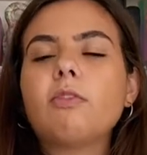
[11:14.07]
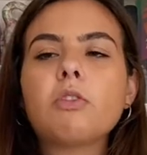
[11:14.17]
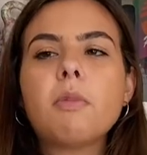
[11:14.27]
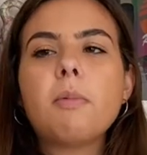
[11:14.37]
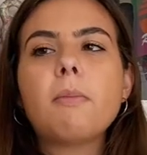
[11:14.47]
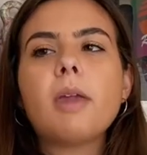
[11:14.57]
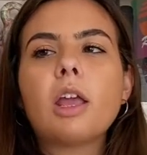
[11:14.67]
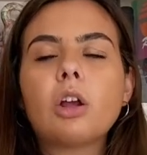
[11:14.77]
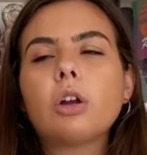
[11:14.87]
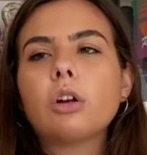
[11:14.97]
maybe make
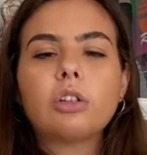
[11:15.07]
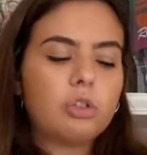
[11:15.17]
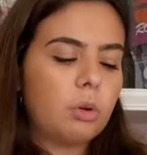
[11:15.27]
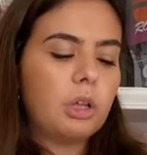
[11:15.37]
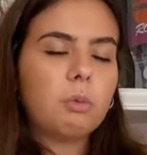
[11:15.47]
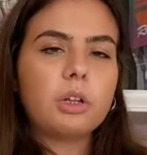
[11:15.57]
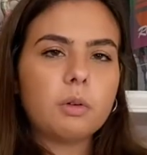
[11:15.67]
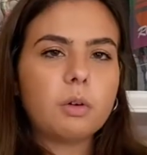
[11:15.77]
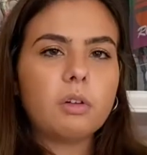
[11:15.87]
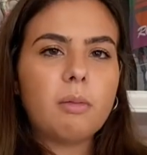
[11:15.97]
her the
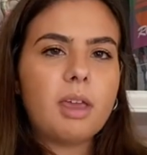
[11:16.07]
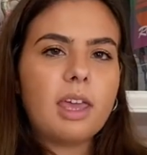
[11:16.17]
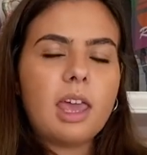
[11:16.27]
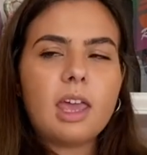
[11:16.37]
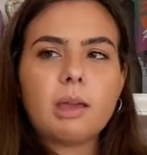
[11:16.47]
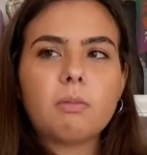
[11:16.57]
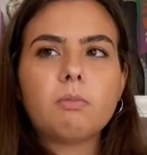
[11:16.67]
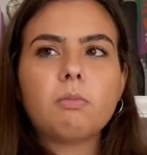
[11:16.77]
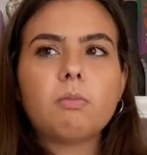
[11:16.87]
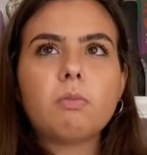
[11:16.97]
21-year-old and make
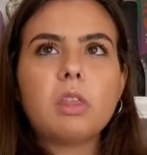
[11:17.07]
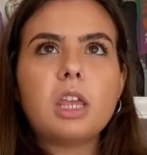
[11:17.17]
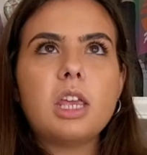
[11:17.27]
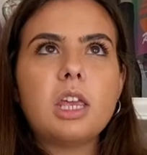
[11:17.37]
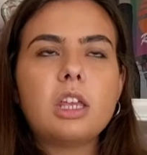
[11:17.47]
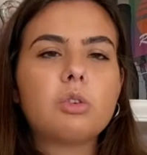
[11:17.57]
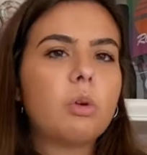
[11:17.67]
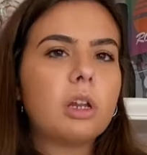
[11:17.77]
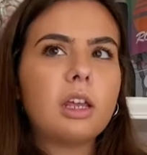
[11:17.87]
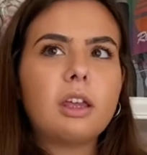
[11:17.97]
him the
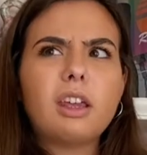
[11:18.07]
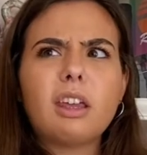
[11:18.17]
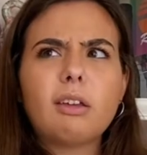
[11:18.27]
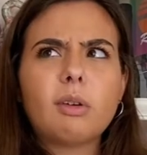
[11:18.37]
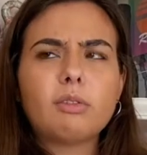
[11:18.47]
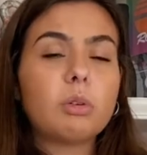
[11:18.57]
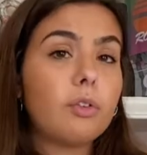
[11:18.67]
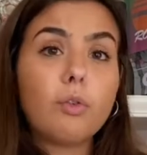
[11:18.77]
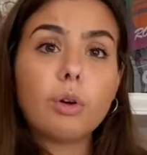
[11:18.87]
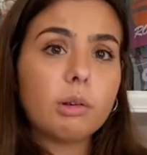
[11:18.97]

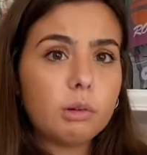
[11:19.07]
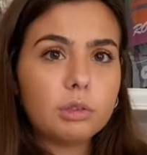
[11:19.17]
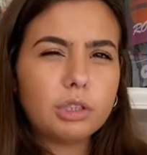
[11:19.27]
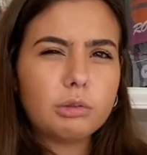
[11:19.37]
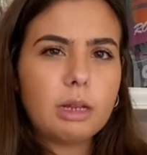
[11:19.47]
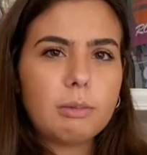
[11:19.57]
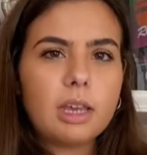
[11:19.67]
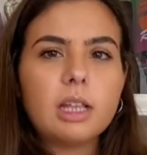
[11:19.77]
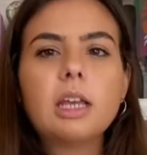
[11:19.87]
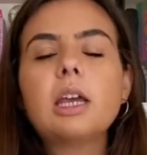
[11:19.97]
24-year-old, you know what I
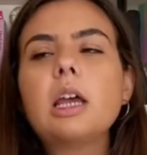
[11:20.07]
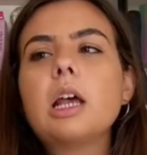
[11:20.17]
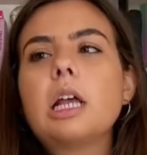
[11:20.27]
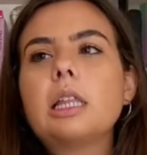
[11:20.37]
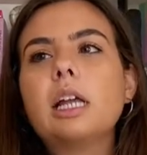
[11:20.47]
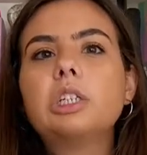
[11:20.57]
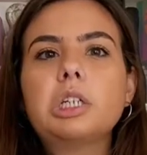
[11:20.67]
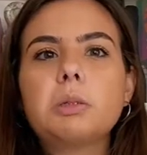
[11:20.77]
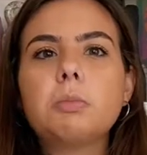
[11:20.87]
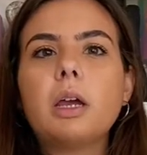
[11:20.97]
mean? That's
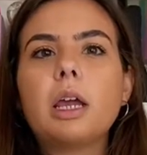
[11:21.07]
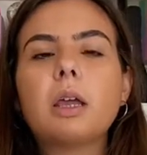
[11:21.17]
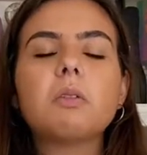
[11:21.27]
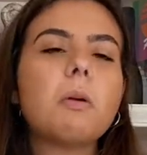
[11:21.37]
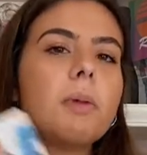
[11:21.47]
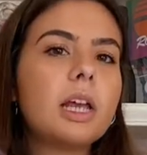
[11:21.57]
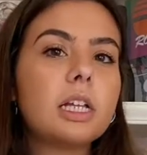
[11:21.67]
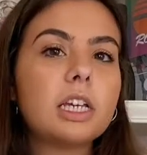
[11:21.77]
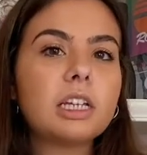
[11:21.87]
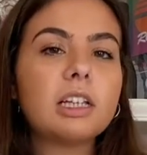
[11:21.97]
just my
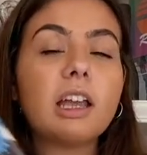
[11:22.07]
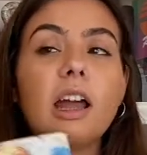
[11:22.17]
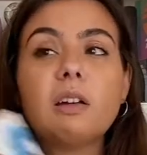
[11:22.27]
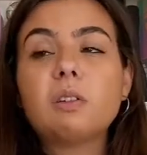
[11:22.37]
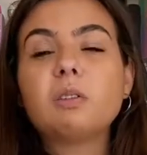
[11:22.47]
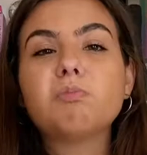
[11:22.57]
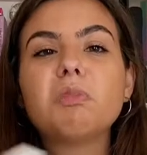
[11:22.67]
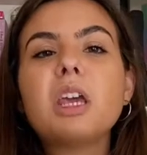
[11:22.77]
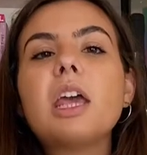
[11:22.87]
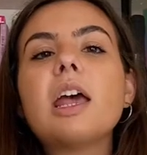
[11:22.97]
opinion. I don't know.
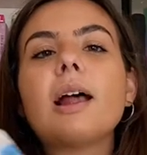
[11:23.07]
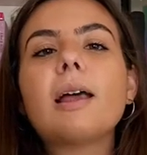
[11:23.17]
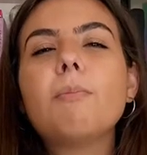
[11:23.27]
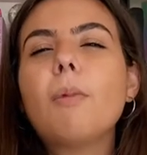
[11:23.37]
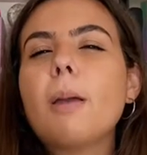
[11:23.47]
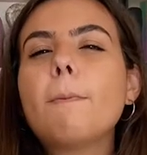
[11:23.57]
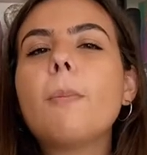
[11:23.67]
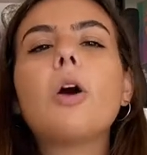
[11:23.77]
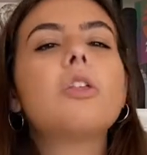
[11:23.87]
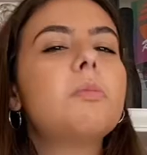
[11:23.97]
It
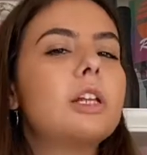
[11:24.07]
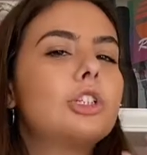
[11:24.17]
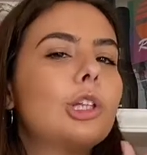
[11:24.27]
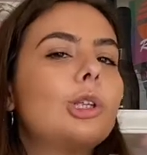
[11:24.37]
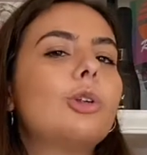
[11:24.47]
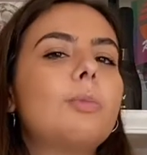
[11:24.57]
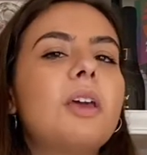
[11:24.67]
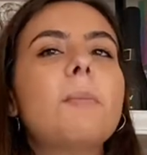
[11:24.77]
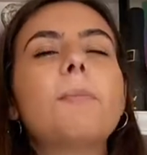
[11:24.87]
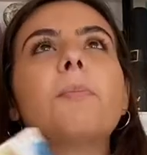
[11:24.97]
bothered me just a little
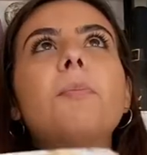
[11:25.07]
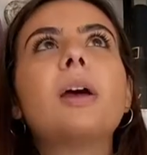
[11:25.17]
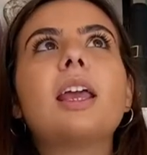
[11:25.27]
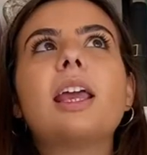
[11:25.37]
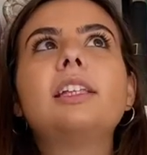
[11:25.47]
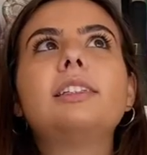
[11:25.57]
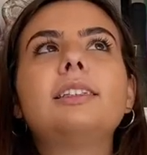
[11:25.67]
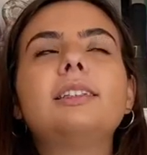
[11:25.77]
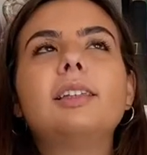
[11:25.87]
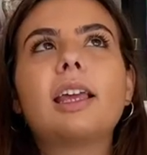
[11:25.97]
bit, but it,
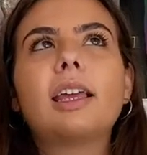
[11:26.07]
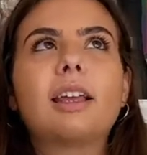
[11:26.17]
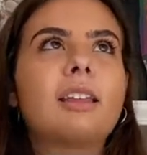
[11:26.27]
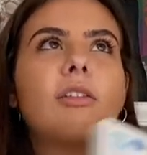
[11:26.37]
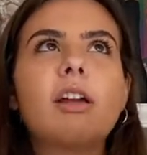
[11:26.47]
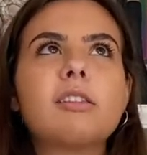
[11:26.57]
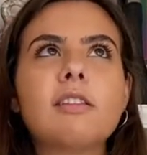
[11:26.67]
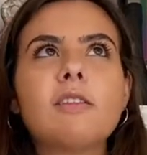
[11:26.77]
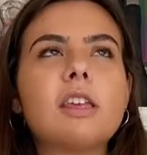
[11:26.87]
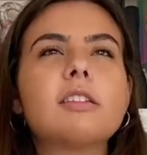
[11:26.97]
like, at the grand
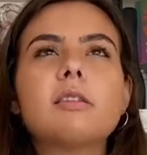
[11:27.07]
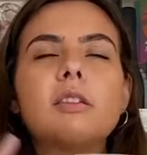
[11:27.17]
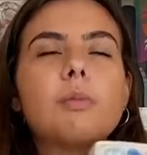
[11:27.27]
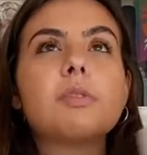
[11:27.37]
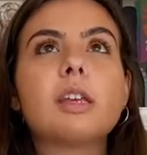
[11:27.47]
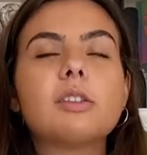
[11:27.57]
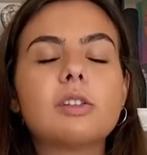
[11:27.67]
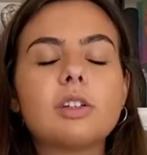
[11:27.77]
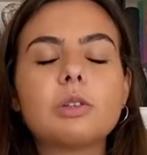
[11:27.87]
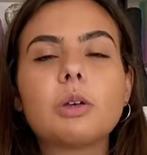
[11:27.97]
scheme of things, I was still
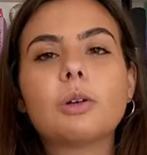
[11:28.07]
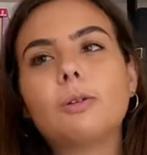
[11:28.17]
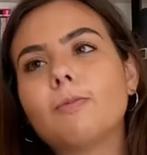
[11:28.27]
obsessed. So